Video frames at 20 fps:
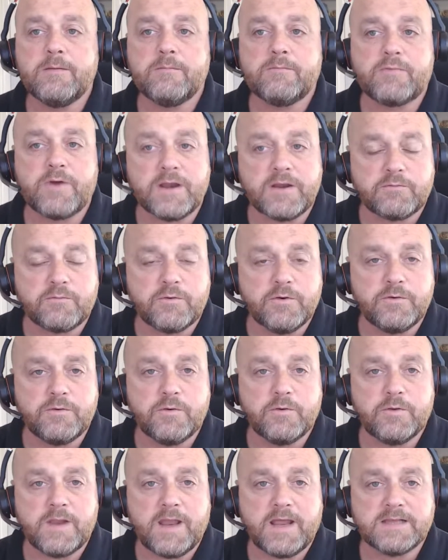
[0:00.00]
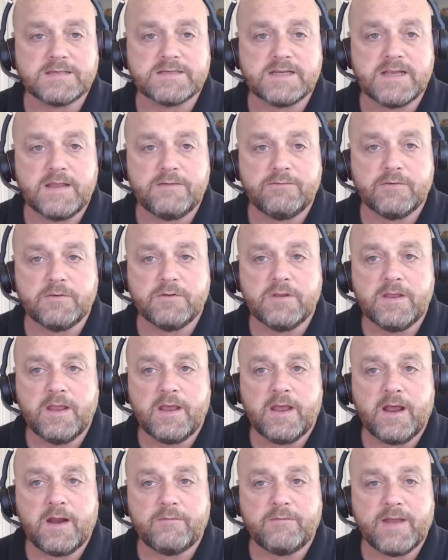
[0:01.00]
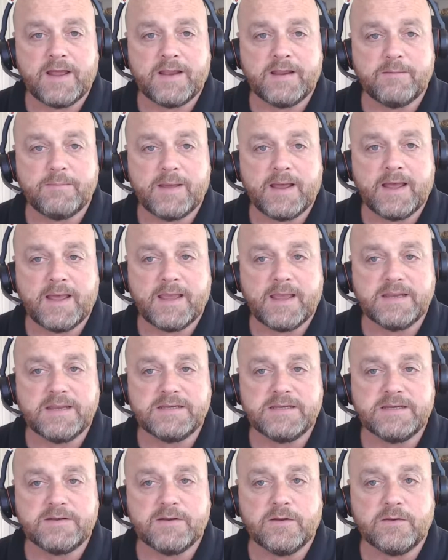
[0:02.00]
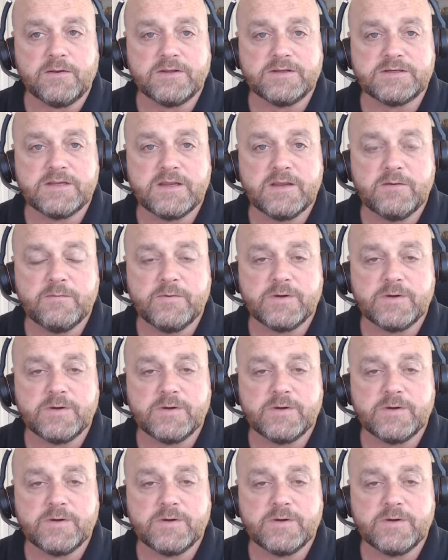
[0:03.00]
Brent crude oil has a level around about $80,